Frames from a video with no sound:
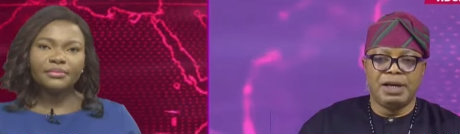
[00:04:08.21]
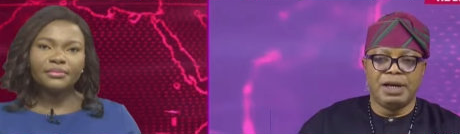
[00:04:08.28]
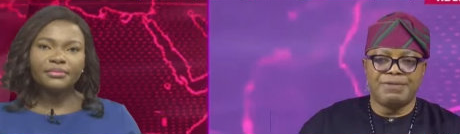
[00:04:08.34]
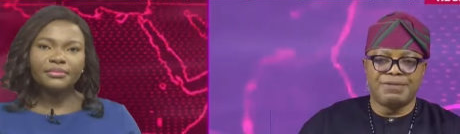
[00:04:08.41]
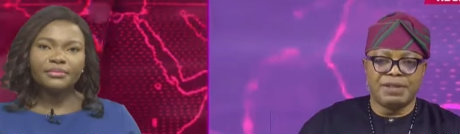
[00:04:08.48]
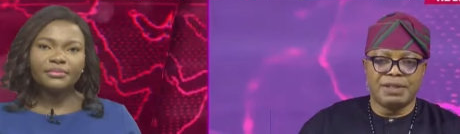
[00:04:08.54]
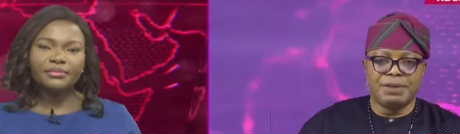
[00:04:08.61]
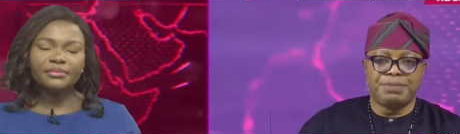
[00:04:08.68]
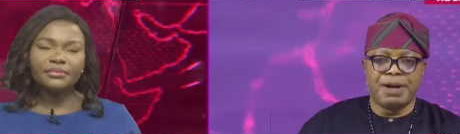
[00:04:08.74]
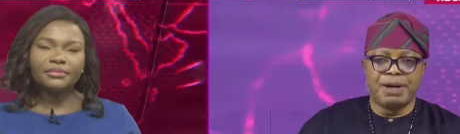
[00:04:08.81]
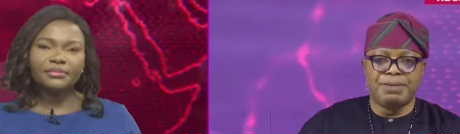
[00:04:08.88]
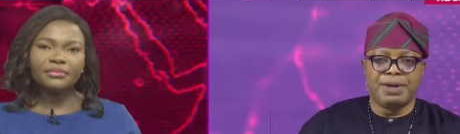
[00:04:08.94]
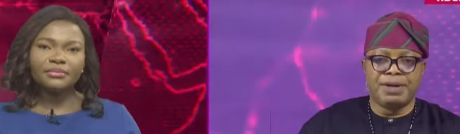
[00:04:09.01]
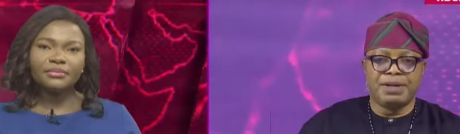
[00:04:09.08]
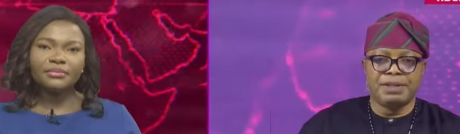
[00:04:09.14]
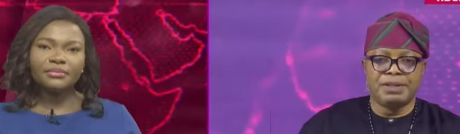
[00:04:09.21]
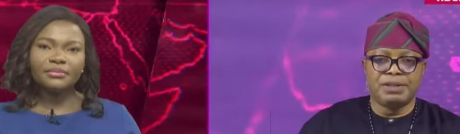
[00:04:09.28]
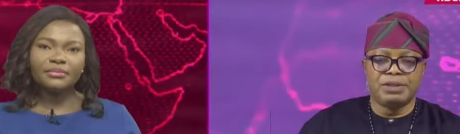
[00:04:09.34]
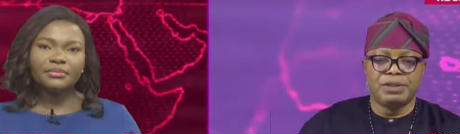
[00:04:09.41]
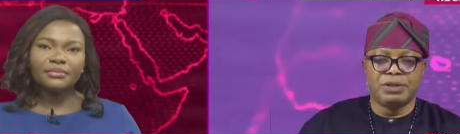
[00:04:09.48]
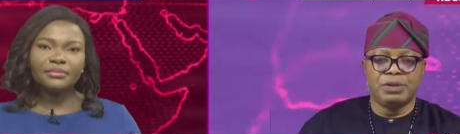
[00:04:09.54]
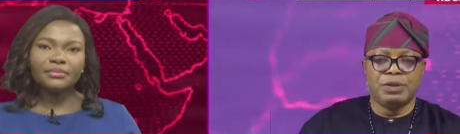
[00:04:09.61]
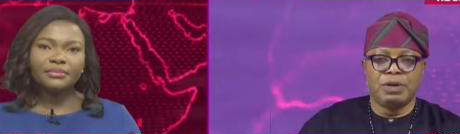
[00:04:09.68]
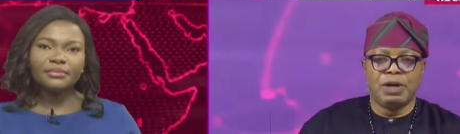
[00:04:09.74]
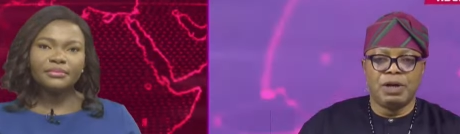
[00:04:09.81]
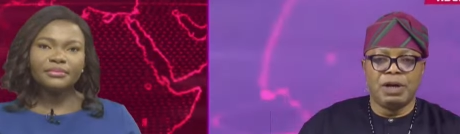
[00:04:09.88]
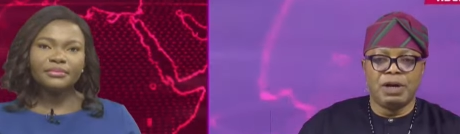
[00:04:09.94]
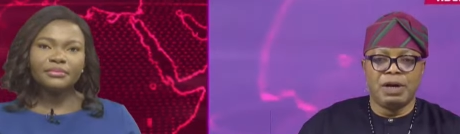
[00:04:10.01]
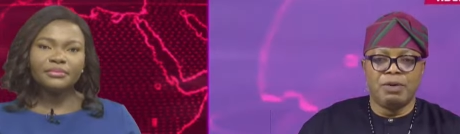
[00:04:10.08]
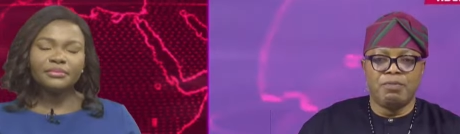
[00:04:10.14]
Speaker 1: uh, after the primaries,
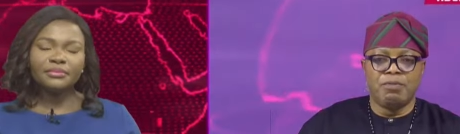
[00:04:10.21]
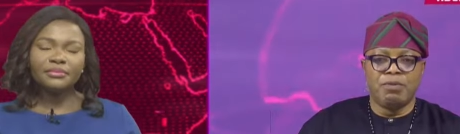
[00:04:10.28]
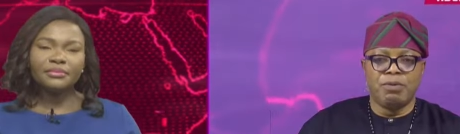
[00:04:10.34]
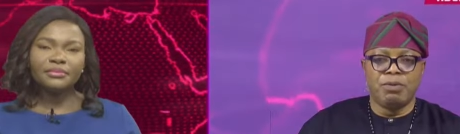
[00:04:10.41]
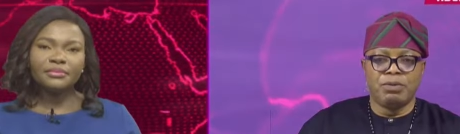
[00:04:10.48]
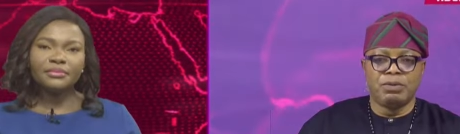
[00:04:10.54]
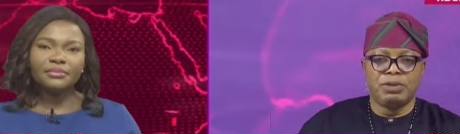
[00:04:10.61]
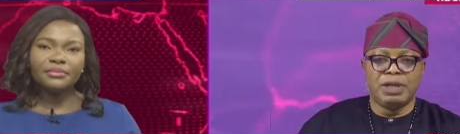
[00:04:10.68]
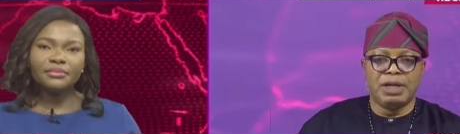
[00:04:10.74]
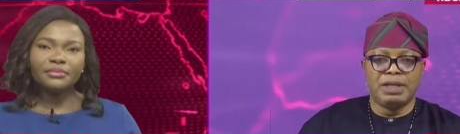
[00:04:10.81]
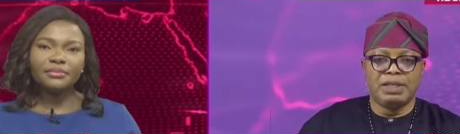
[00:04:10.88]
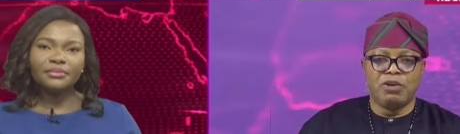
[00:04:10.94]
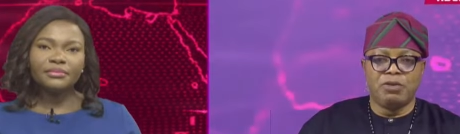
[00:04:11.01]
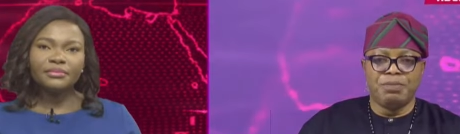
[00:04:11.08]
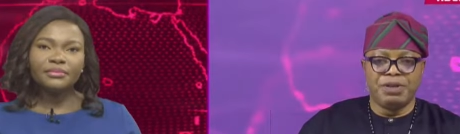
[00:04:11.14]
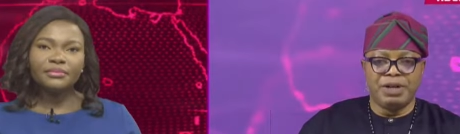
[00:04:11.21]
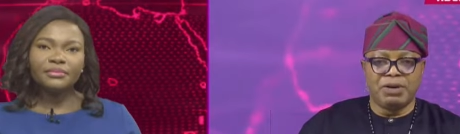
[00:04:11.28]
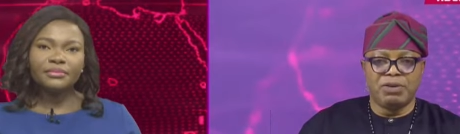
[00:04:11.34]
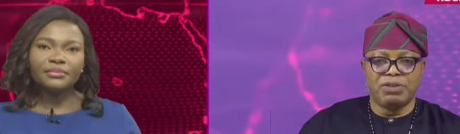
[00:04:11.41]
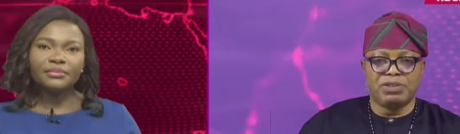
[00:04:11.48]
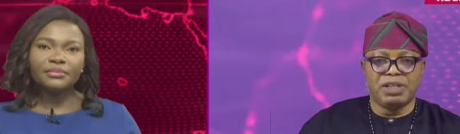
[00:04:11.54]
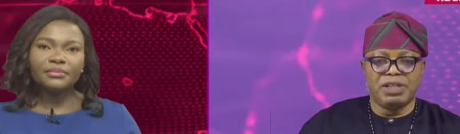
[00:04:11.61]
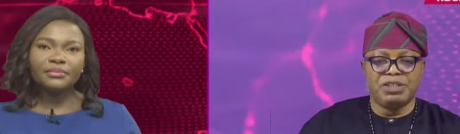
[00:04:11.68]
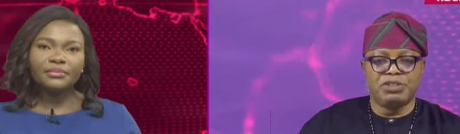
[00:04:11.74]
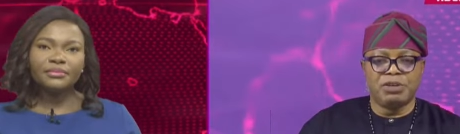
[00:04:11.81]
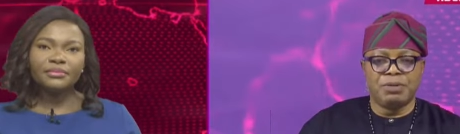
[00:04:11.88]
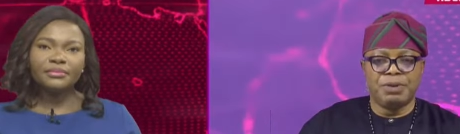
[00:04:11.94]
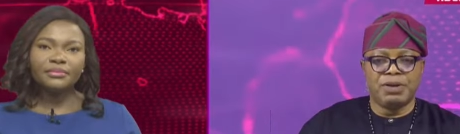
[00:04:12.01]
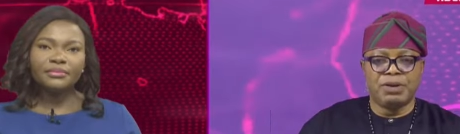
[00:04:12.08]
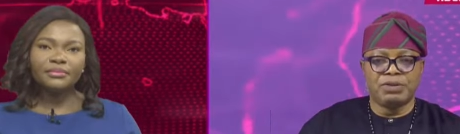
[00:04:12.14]
uh, will, uh, there will be
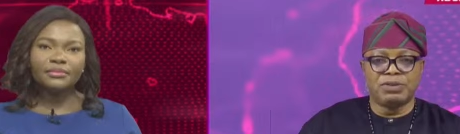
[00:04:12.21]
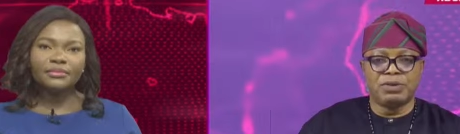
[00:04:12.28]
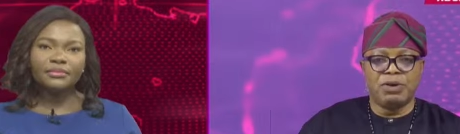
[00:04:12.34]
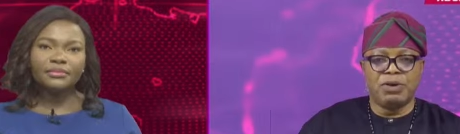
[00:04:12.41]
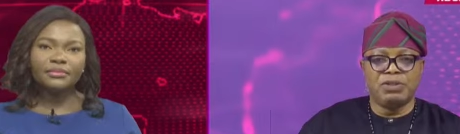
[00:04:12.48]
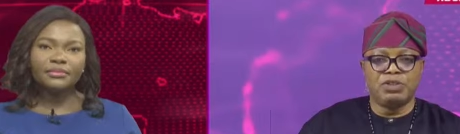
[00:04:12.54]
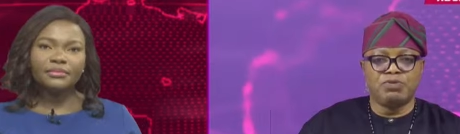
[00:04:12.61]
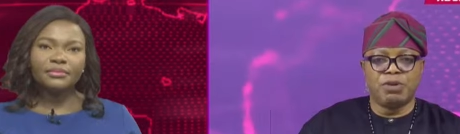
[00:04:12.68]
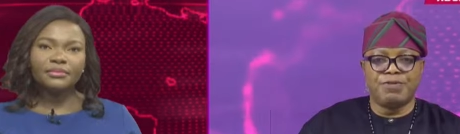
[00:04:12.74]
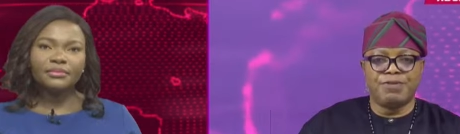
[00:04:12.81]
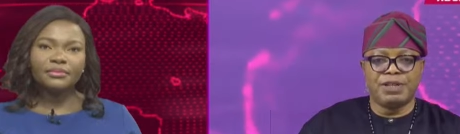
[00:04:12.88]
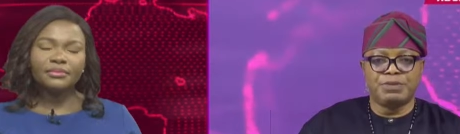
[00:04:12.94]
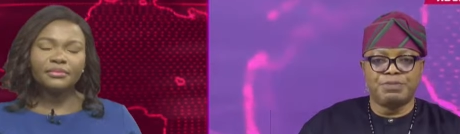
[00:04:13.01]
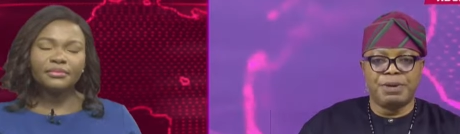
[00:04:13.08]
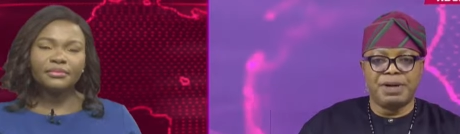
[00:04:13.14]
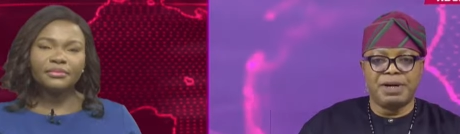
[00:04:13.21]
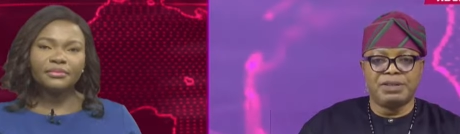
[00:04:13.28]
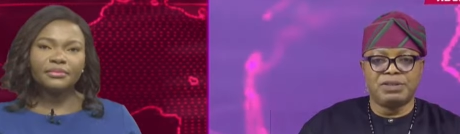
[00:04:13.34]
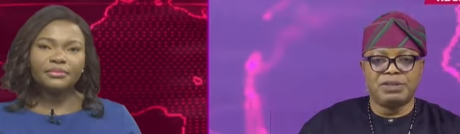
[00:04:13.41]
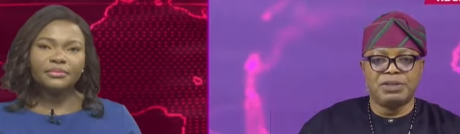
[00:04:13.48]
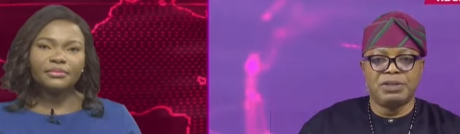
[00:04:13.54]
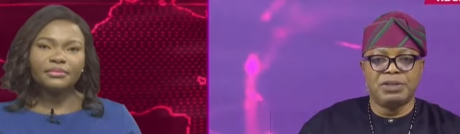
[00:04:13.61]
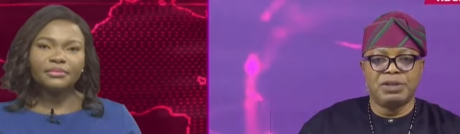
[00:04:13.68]
reconciliation because all the 12 aspirants